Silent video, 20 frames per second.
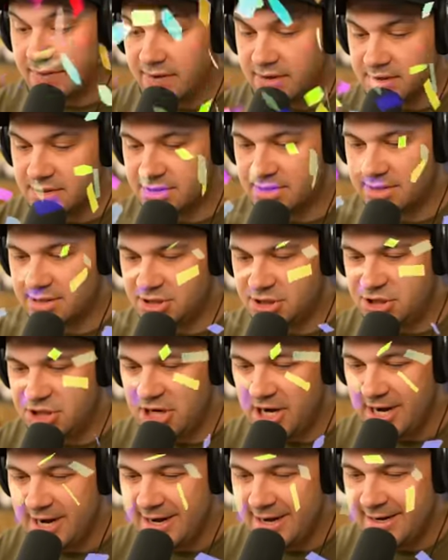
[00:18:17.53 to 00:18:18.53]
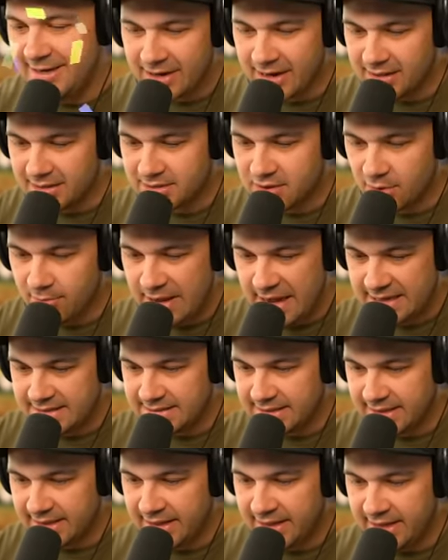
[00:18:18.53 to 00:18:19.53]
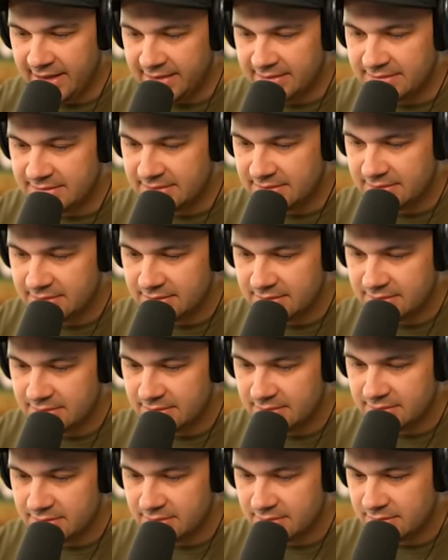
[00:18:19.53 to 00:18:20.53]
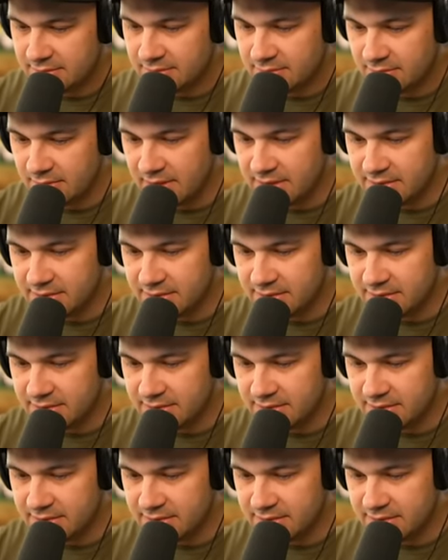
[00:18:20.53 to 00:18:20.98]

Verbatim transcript: there's the G. Okay, let's go back to the kid. What